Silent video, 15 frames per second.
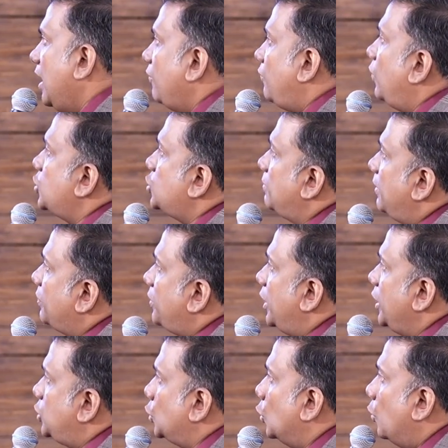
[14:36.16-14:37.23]
Verse number
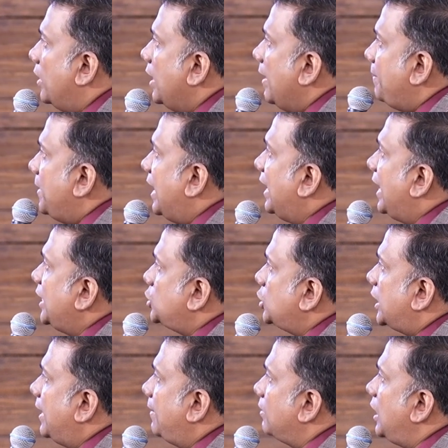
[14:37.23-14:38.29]
32. The Elisha
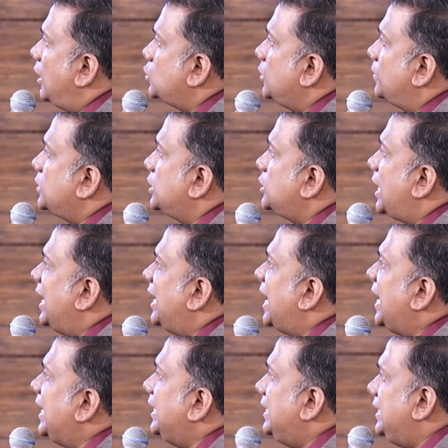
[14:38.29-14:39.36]
came to the house. There was a child
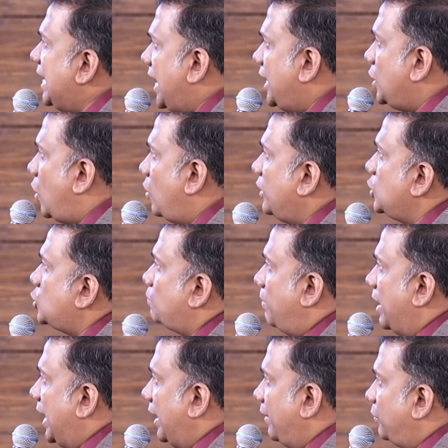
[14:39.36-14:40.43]
lying dead on his
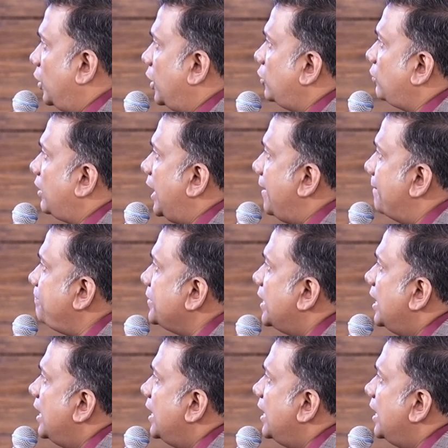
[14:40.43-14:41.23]
bed. 33.